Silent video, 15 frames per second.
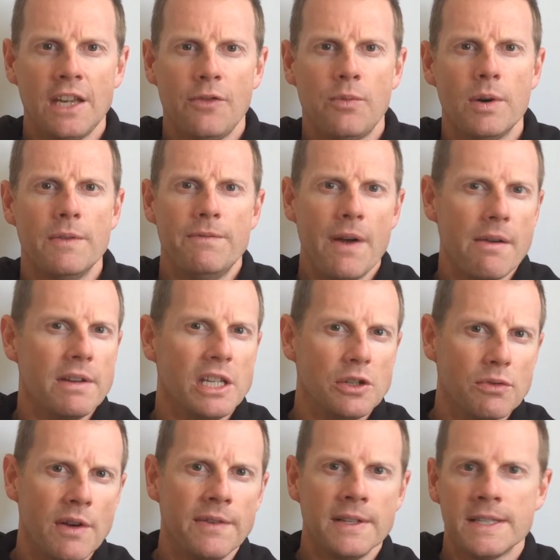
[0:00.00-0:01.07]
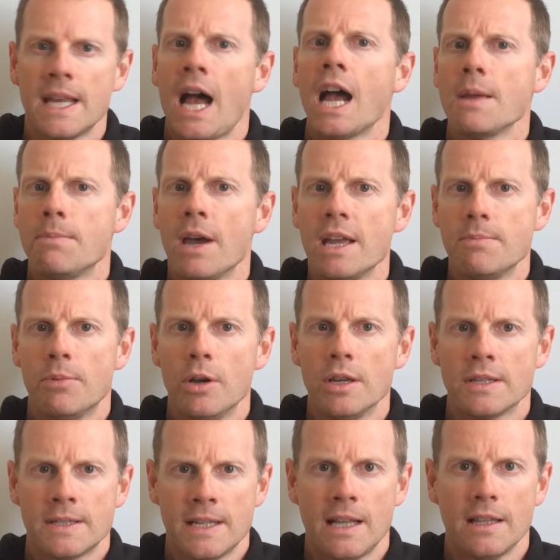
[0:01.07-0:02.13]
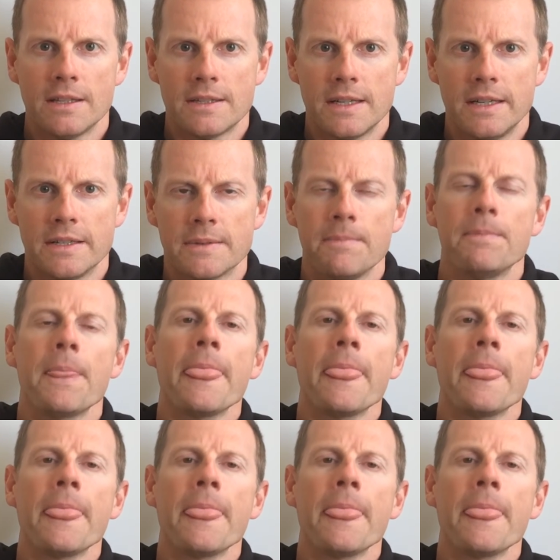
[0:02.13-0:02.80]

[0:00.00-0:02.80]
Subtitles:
if we're very driven type A personalities.